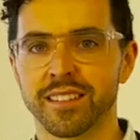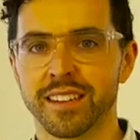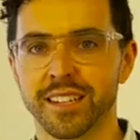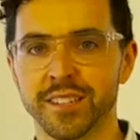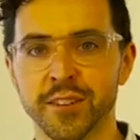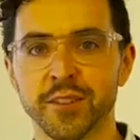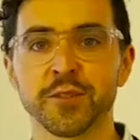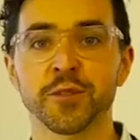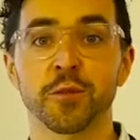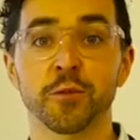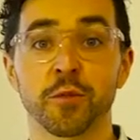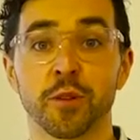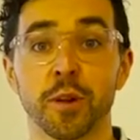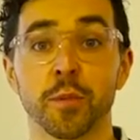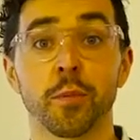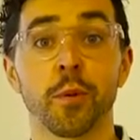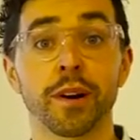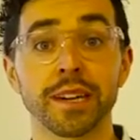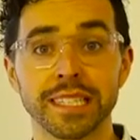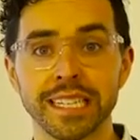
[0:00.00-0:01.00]
It's also
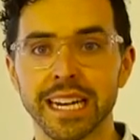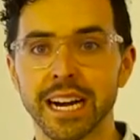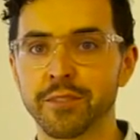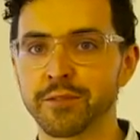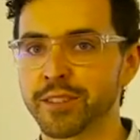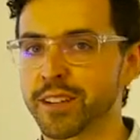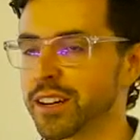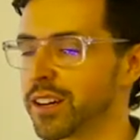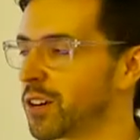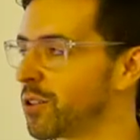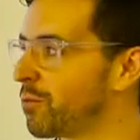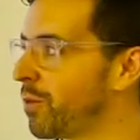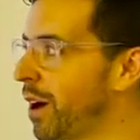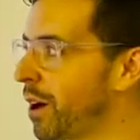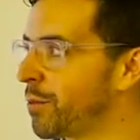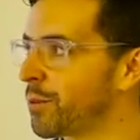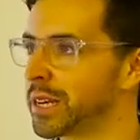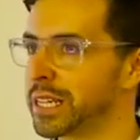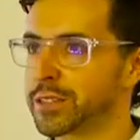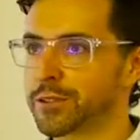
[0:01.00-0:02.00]
worth pointing out,
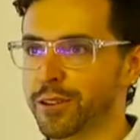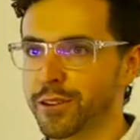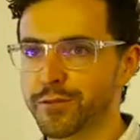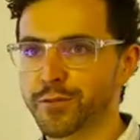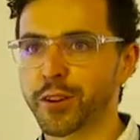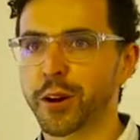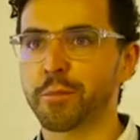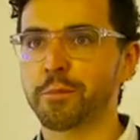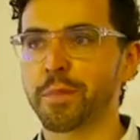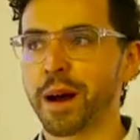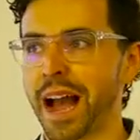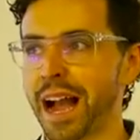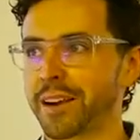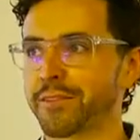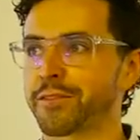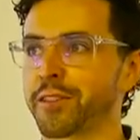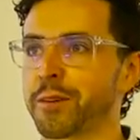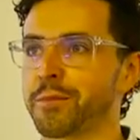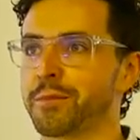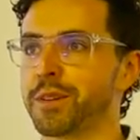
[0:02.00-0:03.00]
while we sort of jump back
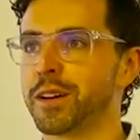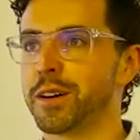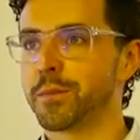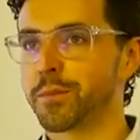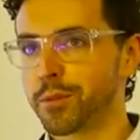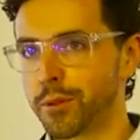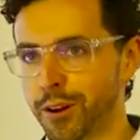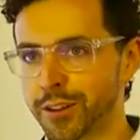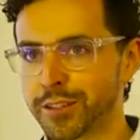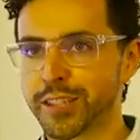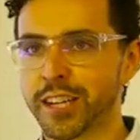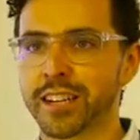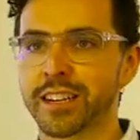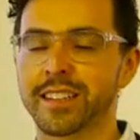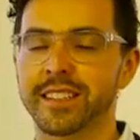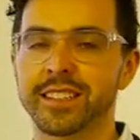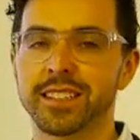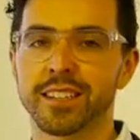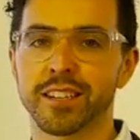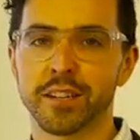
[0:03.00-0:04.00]
from
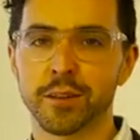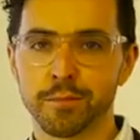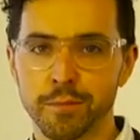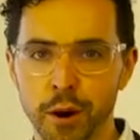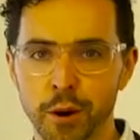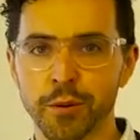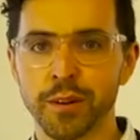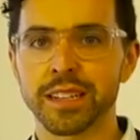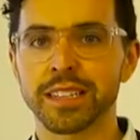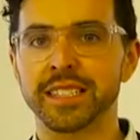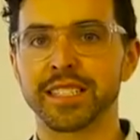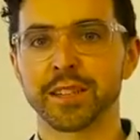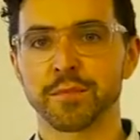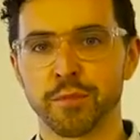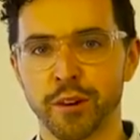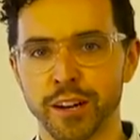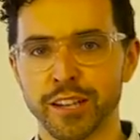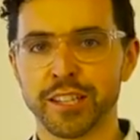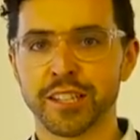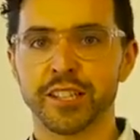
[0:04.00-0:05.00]
projects to components to
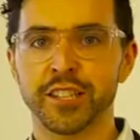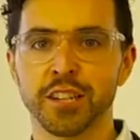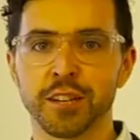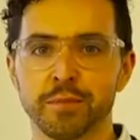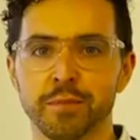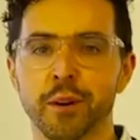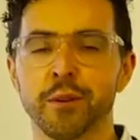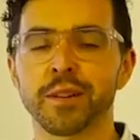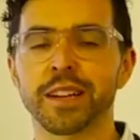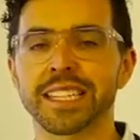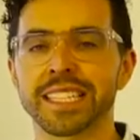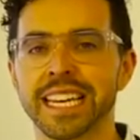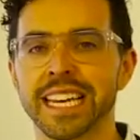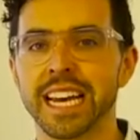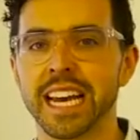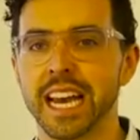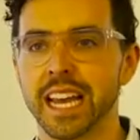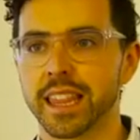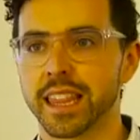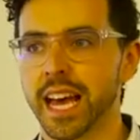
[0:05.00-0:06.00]
projects to components,
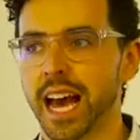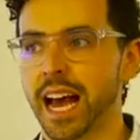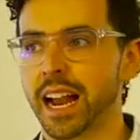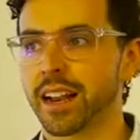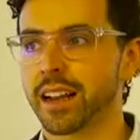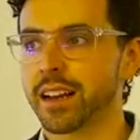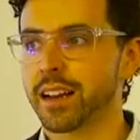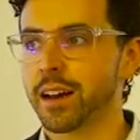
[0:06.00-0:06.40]
that